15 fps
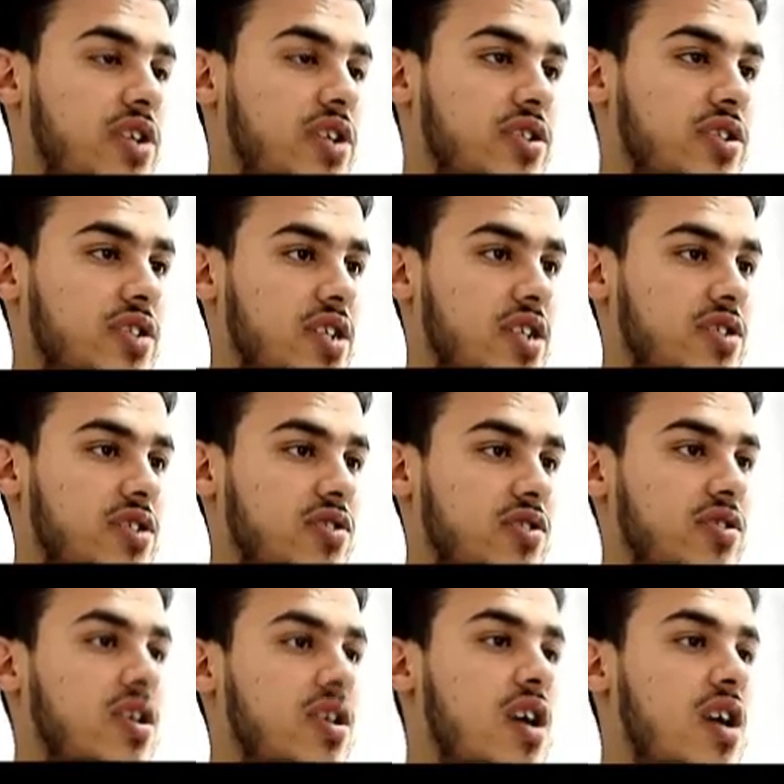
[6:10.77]
The patient
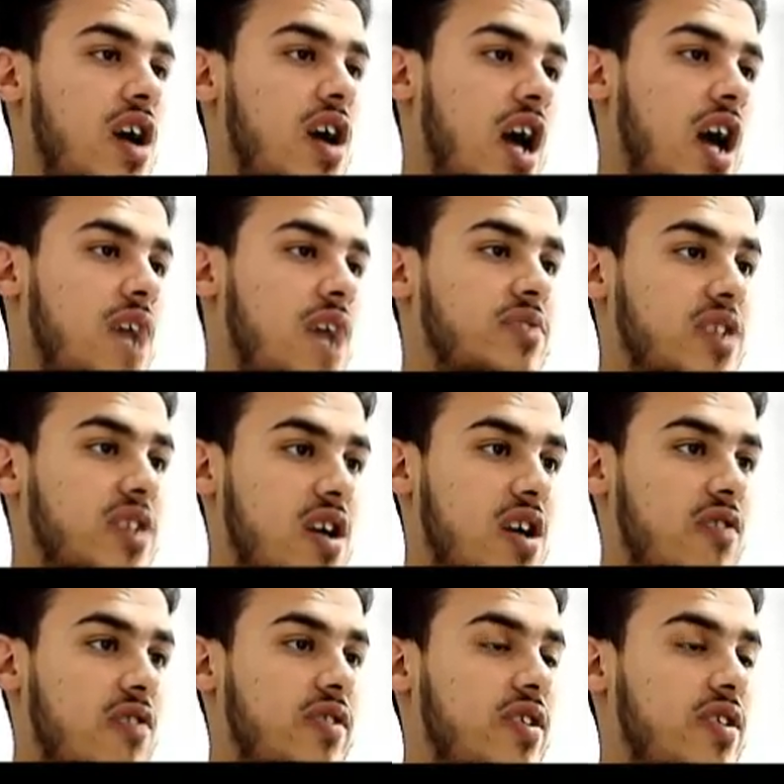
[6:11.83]
answered, I am
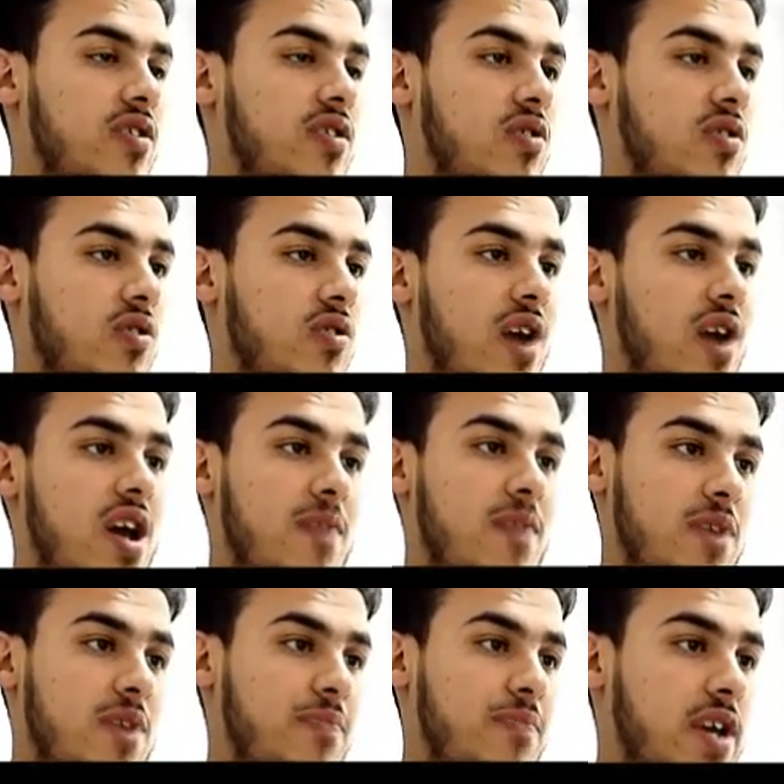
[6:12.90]
scared,
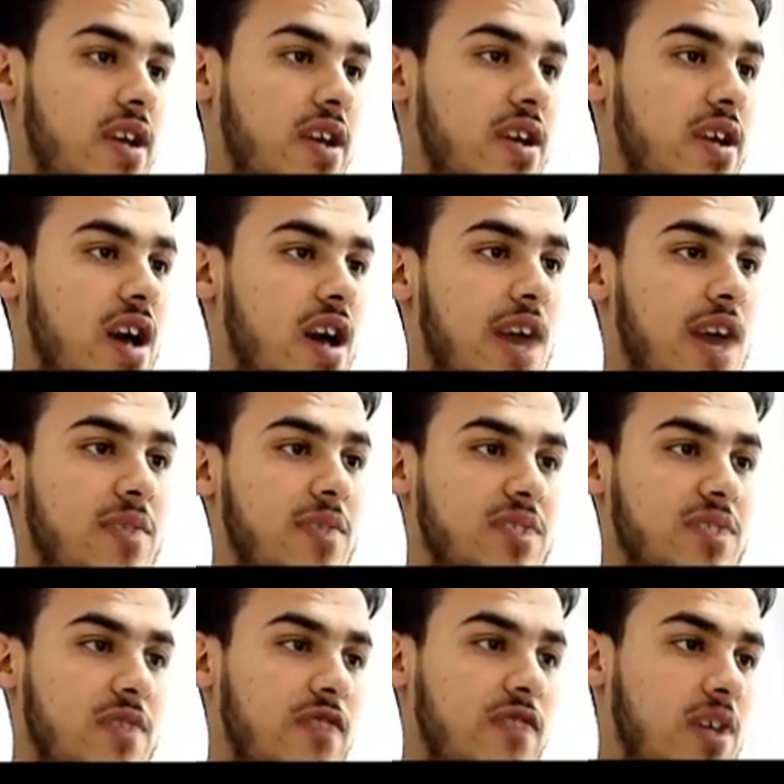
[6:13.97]
or I am in pain,
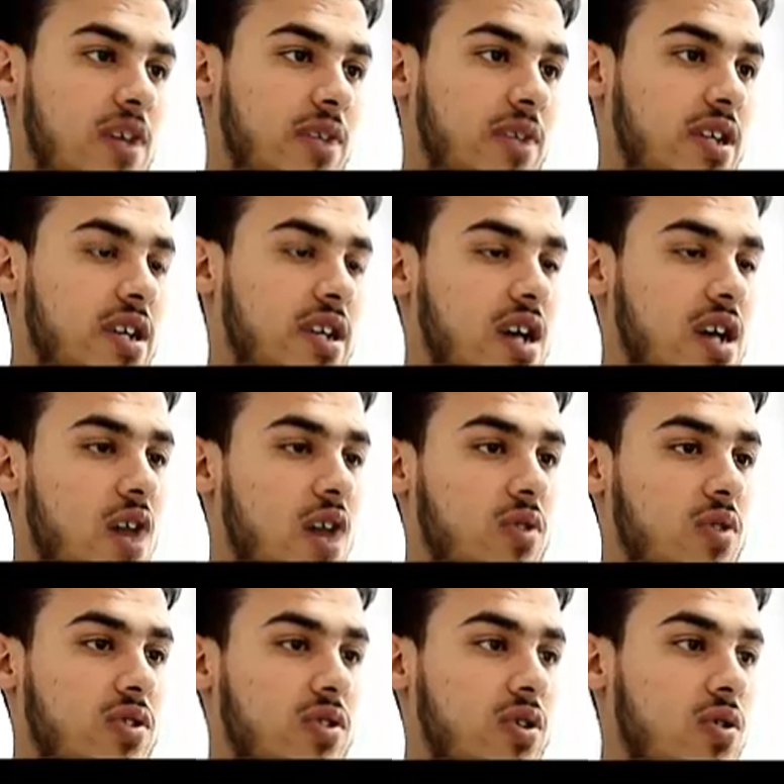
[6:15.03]
I miss my family,
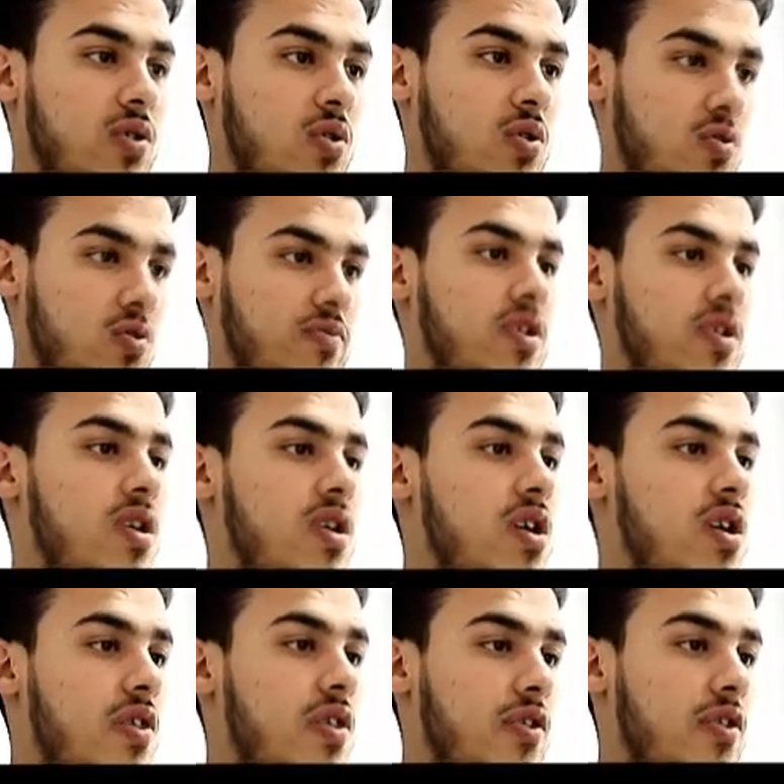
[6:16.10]
I want to go home.
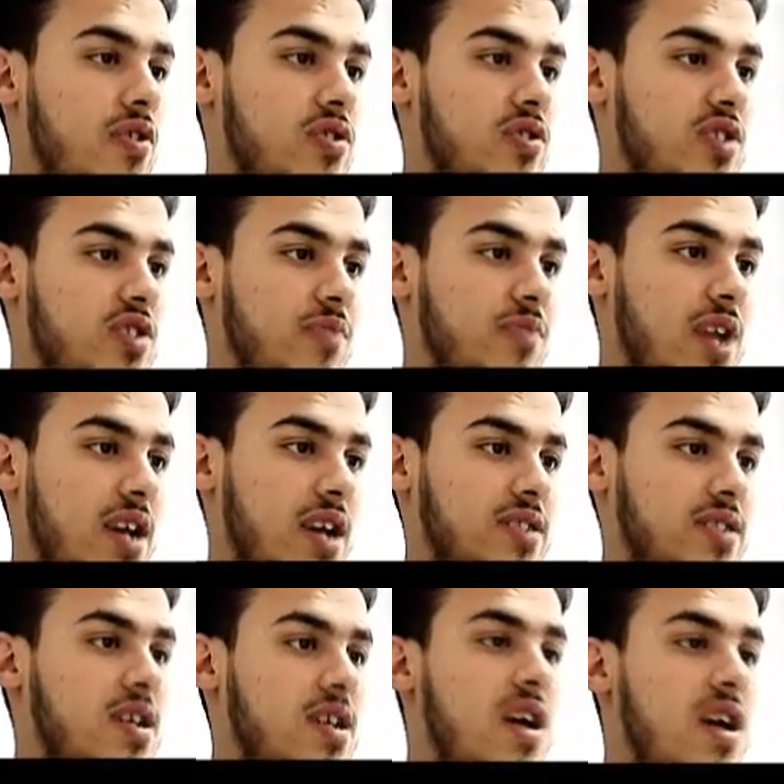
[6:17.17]
The nurse
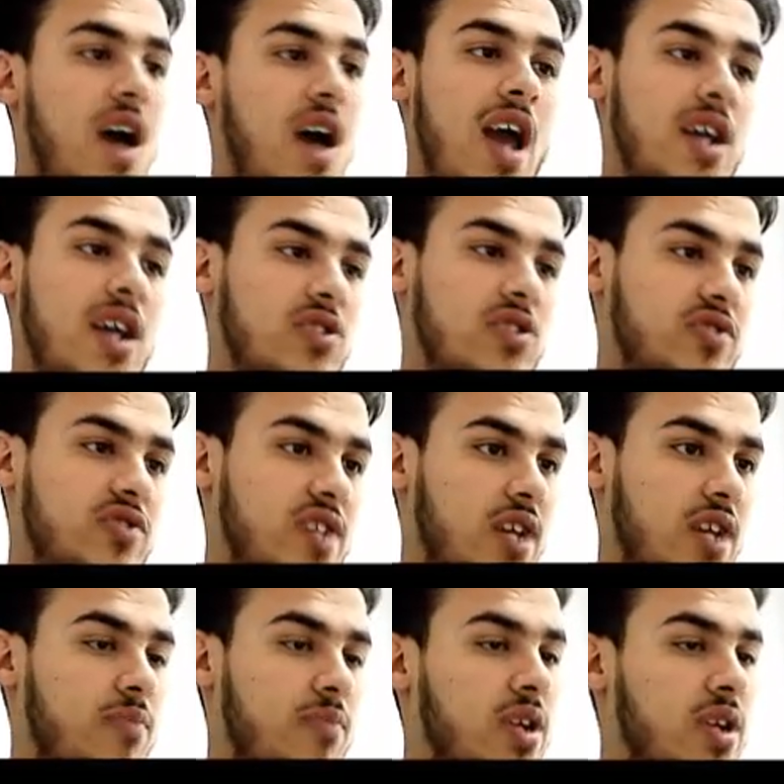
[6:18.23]
replies, I
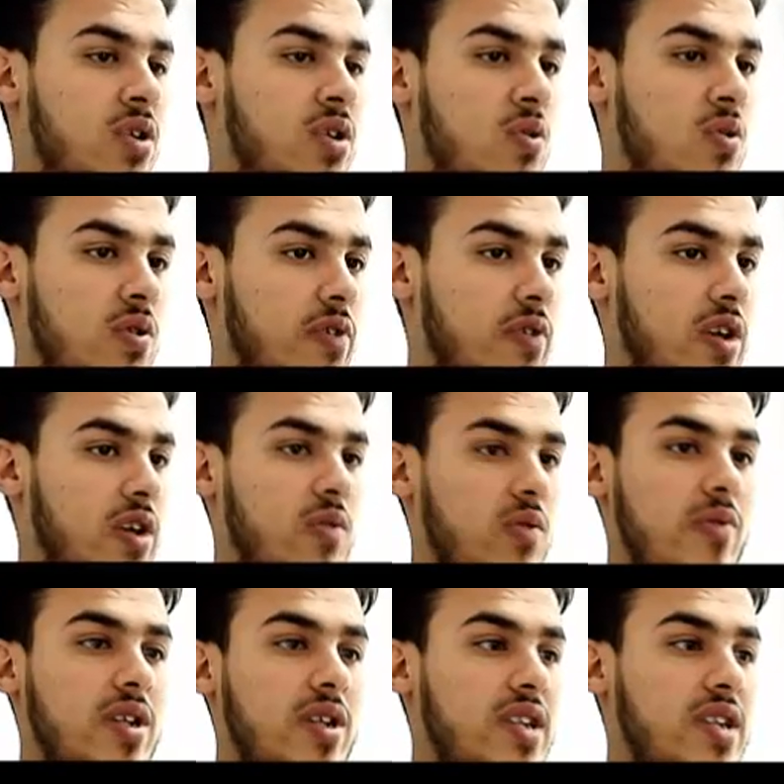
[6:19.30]
understand, but don't
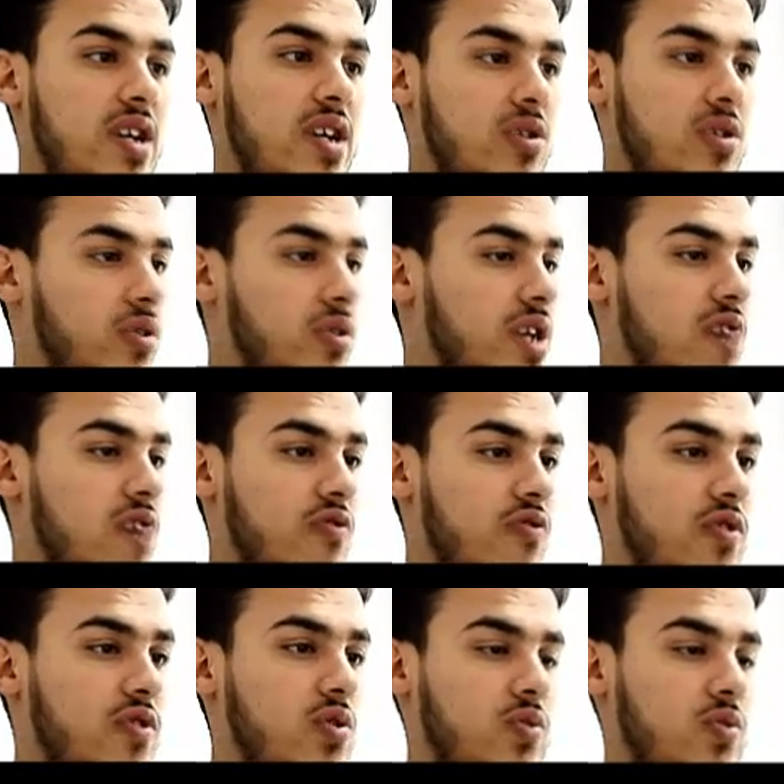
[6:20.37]
worry, we will take good
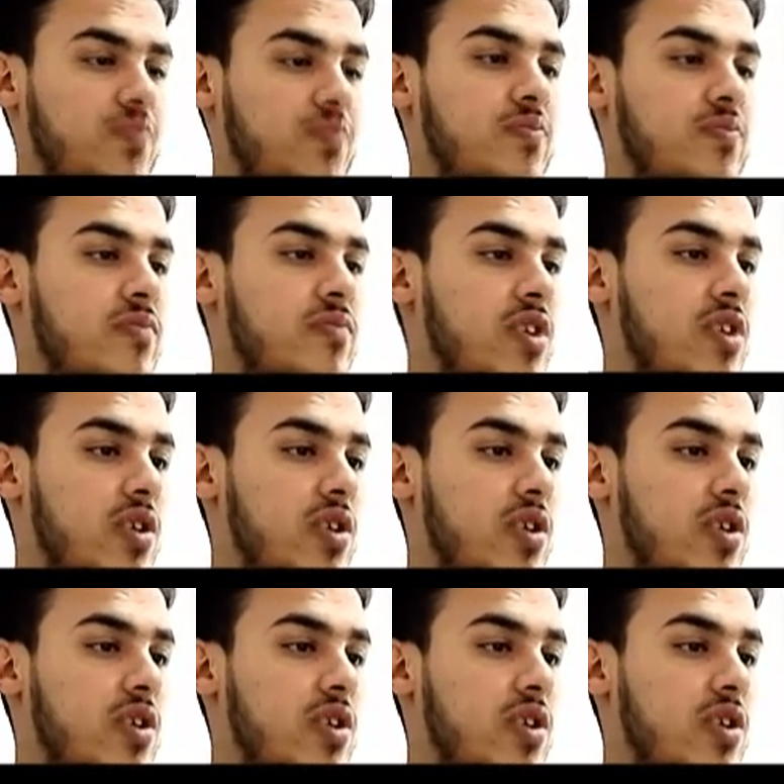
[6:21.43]
care of you.